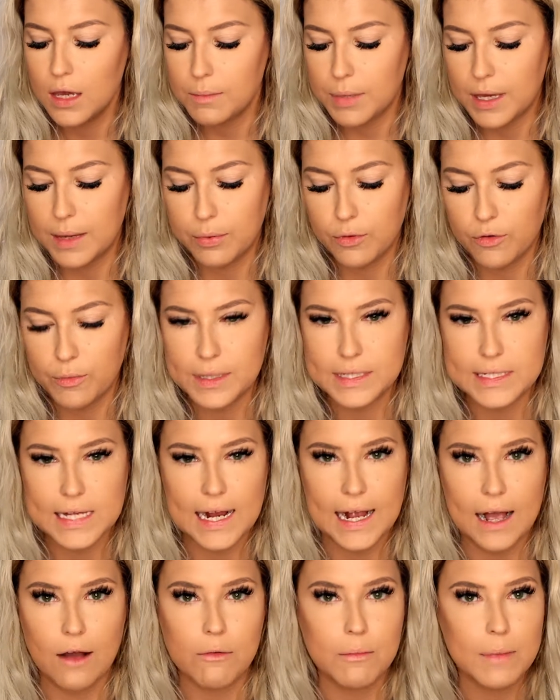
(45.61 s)
People have been
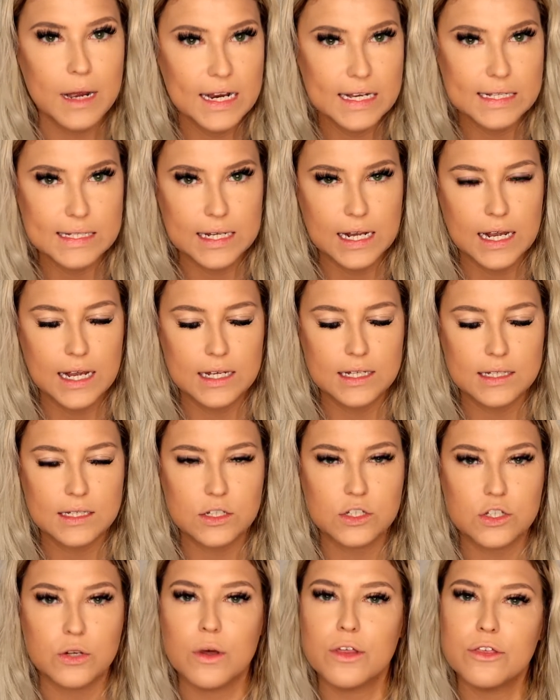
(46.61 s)
saying how amazing it
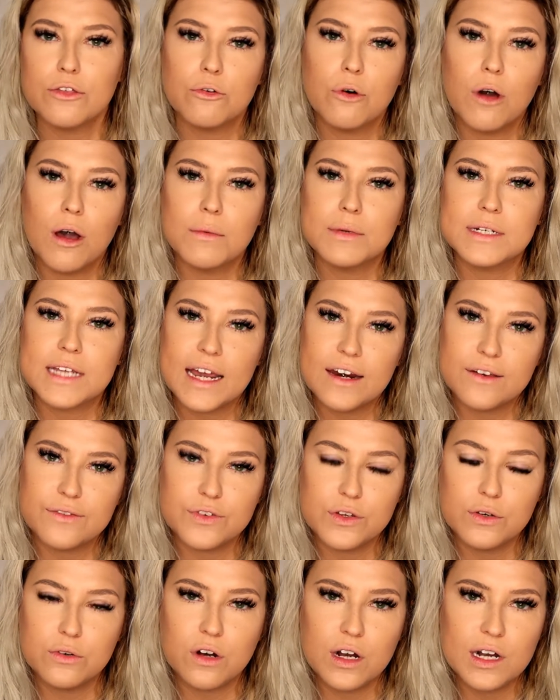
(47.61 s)
is. So I thought I would get it
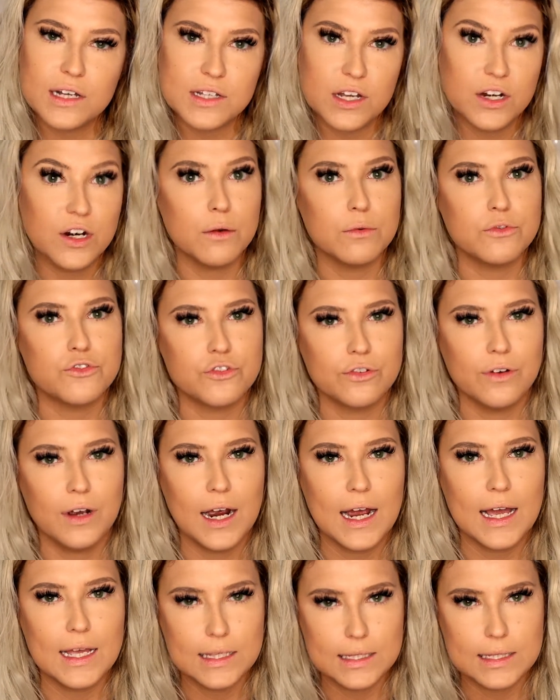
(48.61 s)
for you guys and I would
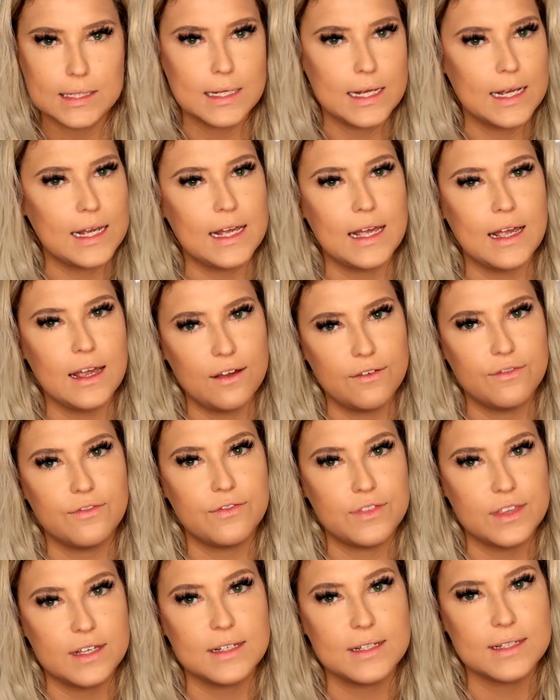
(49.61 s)
try it and see
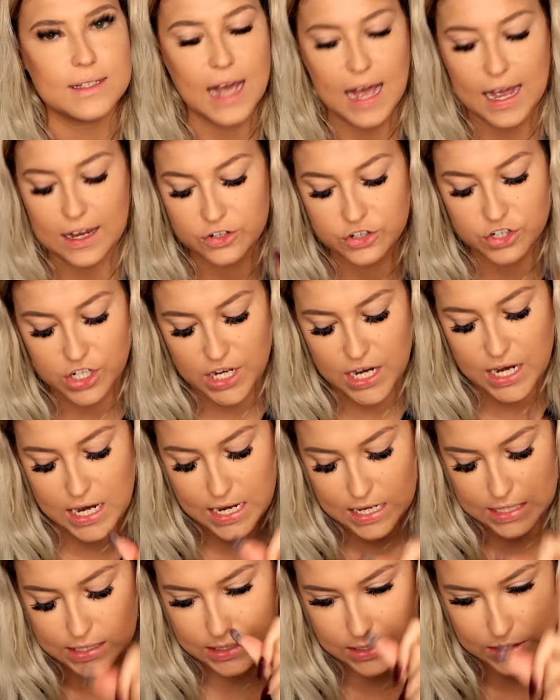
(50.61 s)
if this actually
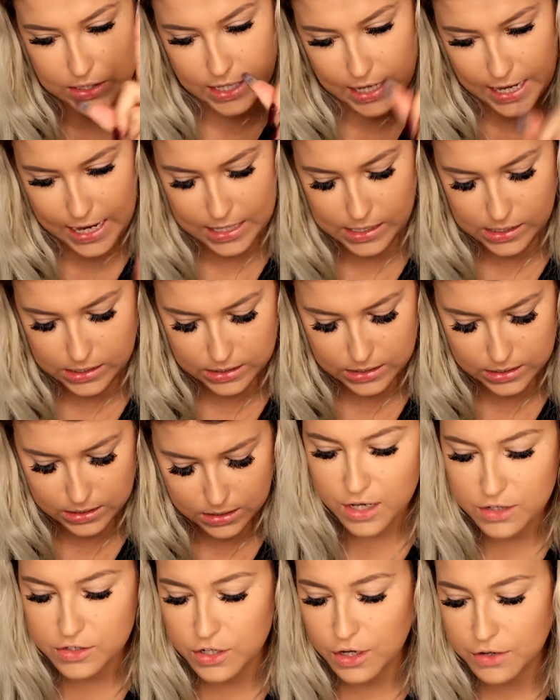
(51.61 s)
is the case.
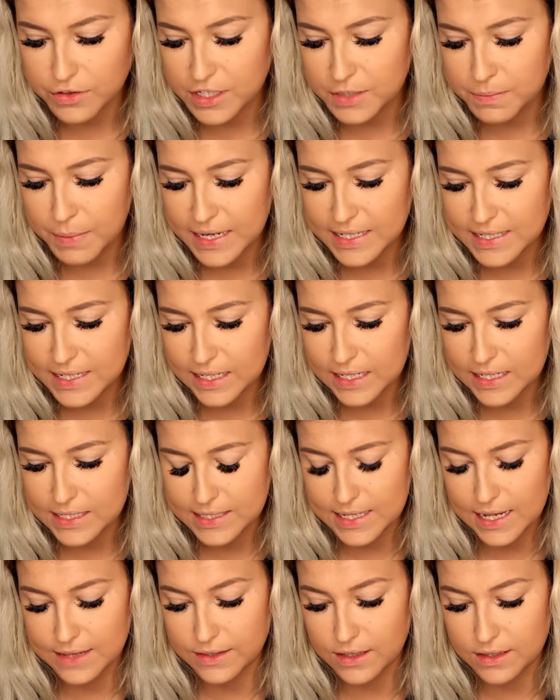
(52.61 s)
So this basically
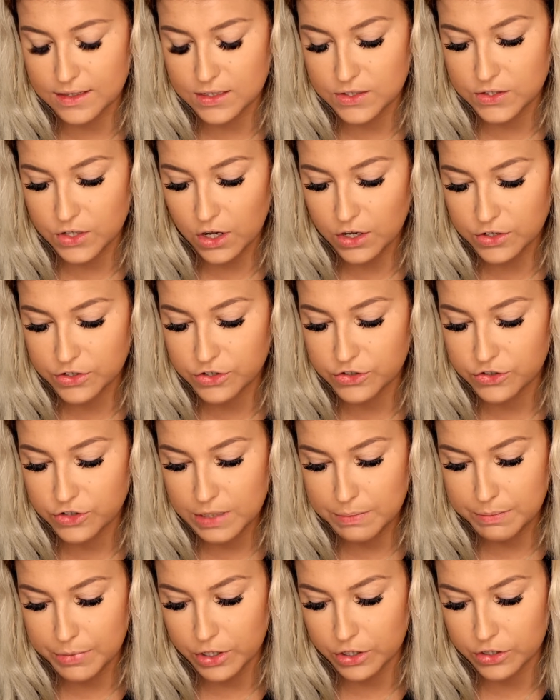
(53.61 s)
said that this
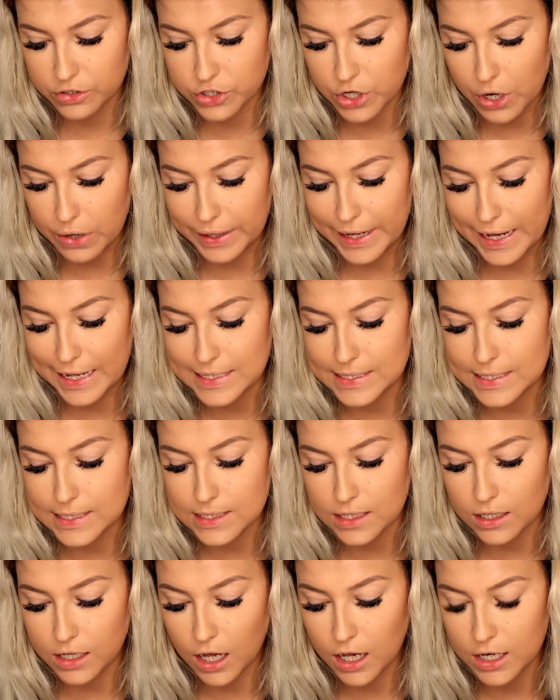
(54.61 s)
artistry book
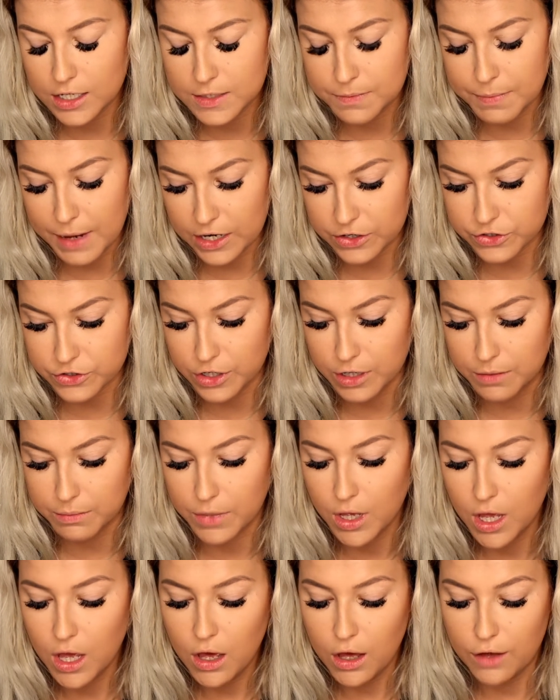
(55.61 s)
showcases a colour
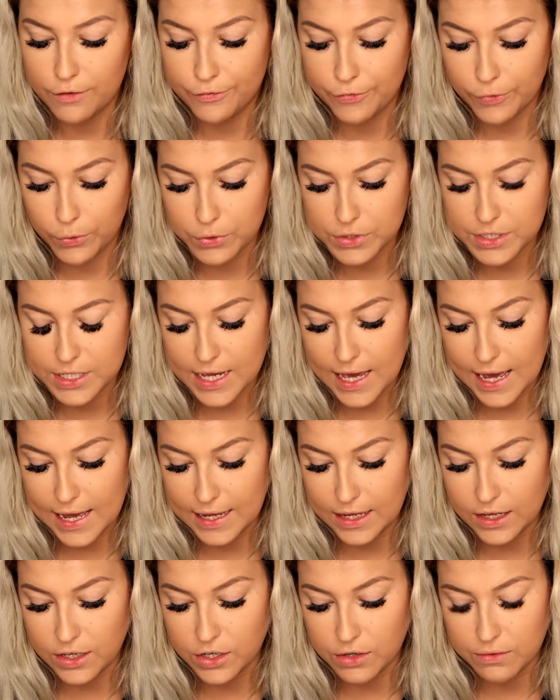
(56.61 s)
spectrum of
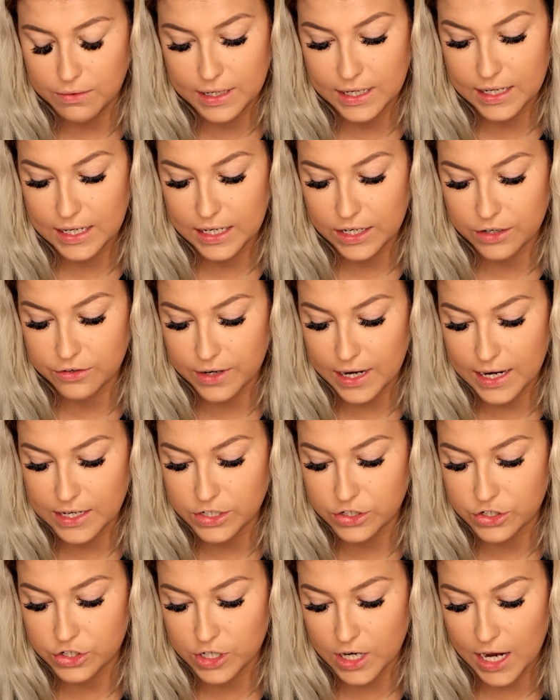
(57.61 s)
48 uniquely
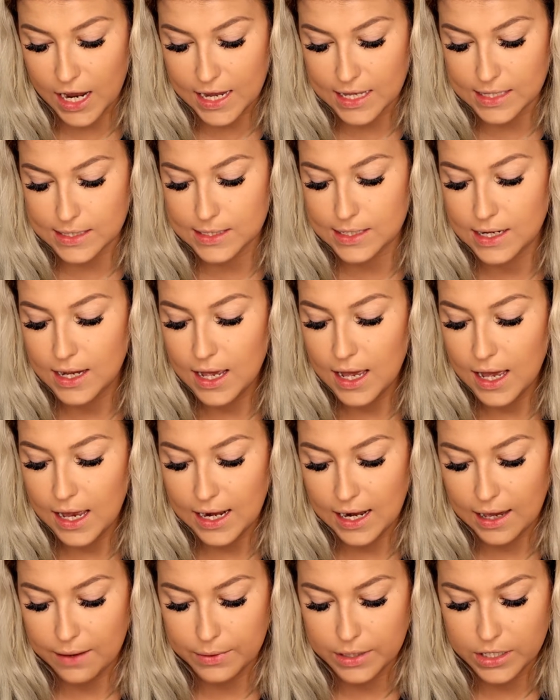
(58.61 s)
created shades,
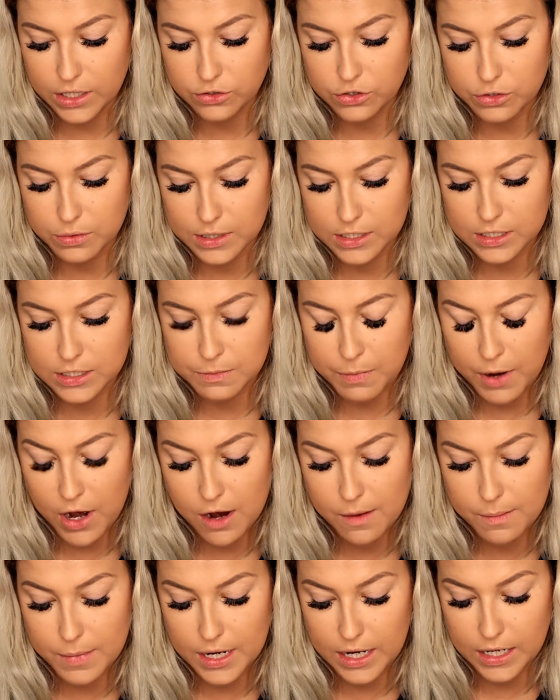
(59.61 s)
allowing you to
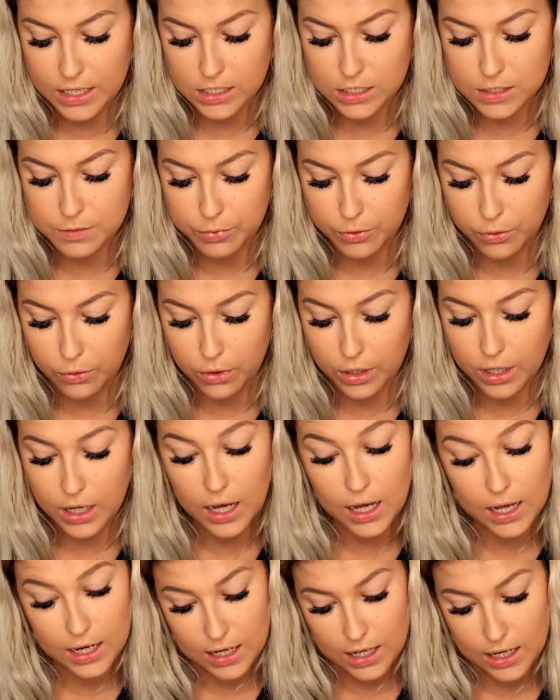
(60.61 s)
experiment and explore
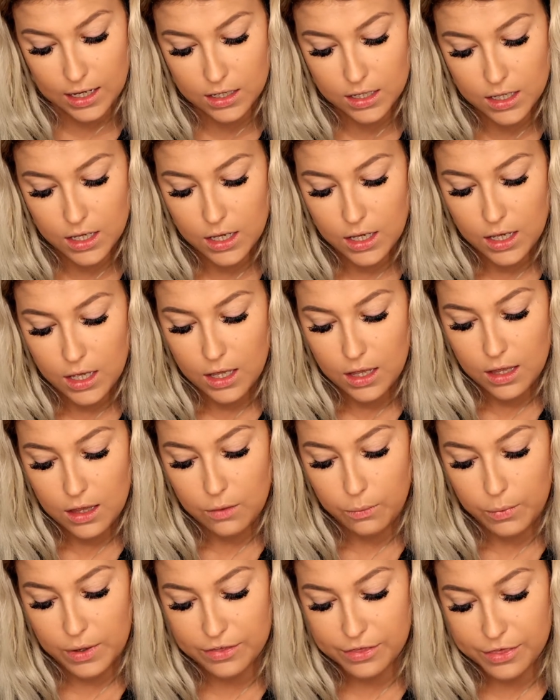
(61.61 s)
colour,
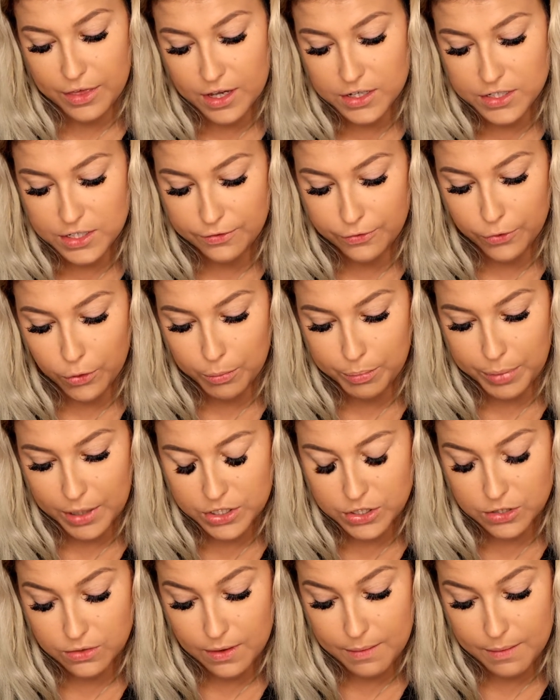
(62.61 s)
with 34 buttery